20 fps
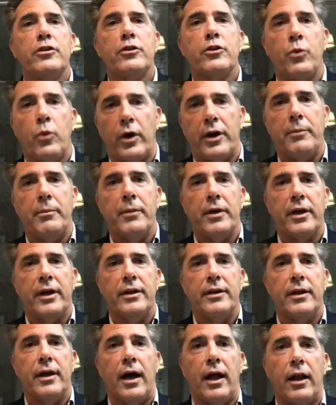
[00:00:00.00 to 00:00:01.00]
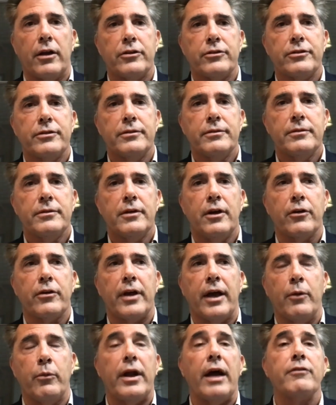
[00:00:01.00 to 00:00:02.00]
$20 million,
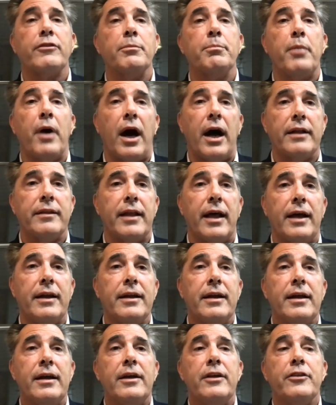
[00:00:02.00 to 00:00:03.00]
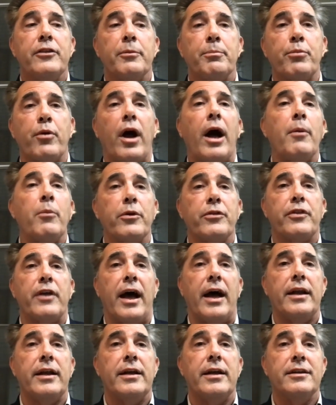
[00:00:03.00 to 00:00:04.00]
okay, and we'd have to bond that. The problem with
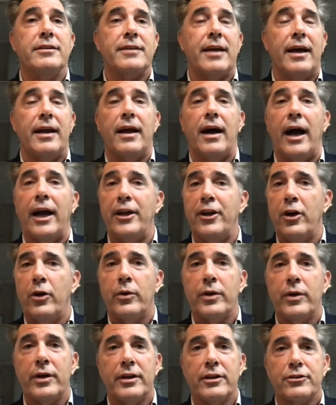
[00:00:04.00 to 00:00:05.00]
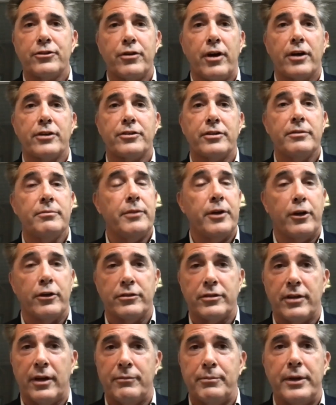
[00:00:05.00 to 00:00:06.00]
that is that I know in construction,
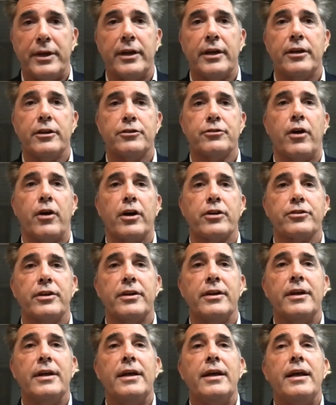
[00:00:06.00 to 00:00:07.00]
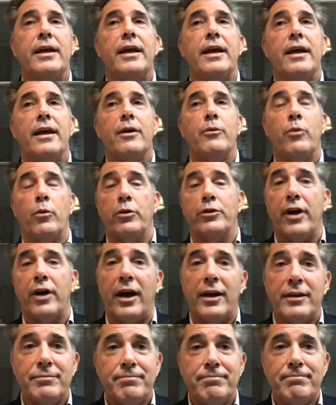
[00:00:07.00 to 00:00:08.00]
because I've been in construction, when we're
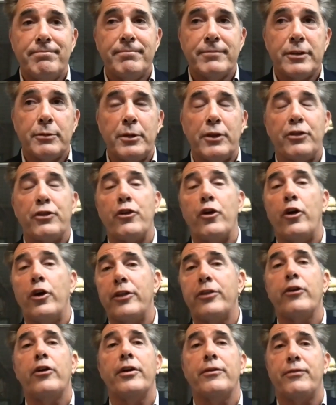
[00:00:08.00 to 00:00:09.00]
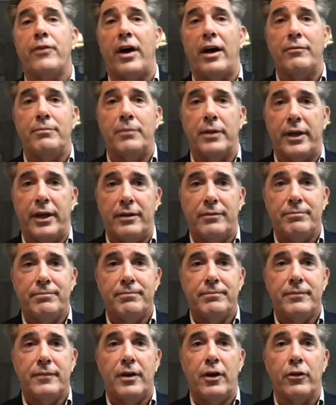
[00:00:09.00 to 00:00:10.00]
done, it'll be 30, 35 million,
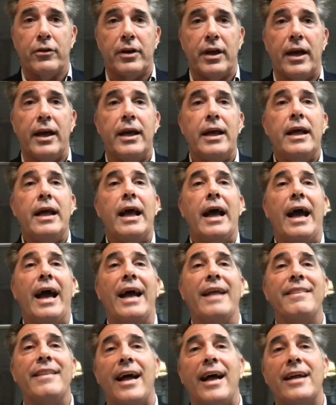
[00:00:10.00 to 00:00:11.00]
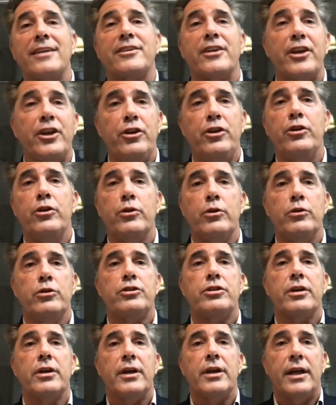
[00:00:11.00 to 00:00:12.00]
okay? That's a
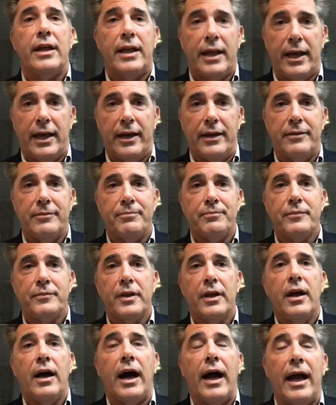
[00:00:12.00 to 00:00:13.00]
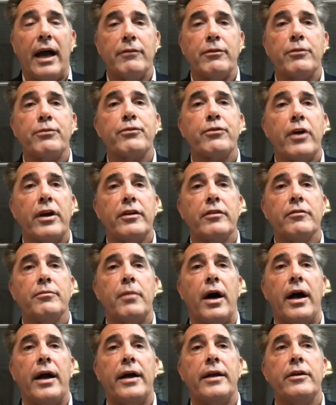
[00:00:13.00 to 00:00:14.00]
huge hit. I have a friend of
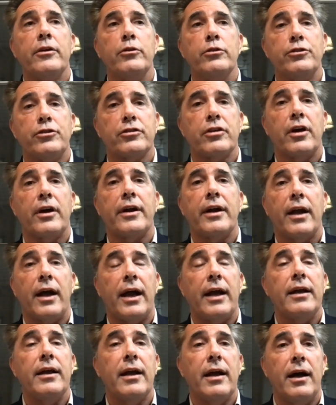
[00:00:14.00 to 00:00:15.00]
mine whose son and I